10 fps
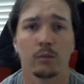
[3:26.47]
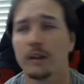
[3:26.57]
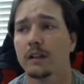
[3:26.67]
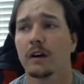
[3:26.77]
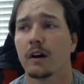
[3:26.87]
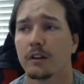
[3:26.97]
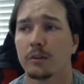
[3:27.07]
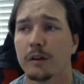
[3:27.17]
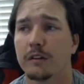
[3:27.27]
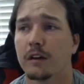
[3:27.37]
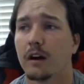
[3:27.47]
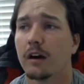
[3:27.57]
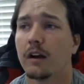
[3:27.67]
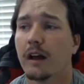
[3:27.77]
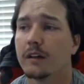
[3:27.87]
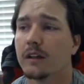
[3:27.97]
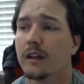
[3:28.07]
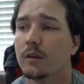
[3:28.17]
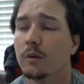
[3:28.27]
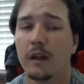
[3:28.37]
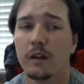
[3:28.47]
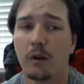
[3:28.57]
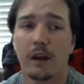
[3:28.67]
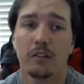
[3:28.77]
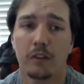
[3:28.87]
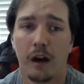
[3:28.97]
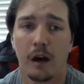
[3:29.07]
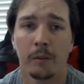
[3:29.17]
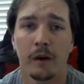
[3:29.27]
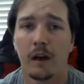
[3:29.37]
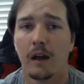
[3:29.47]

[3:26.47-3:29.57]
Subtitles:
Reading the card explains the card, as they do a great job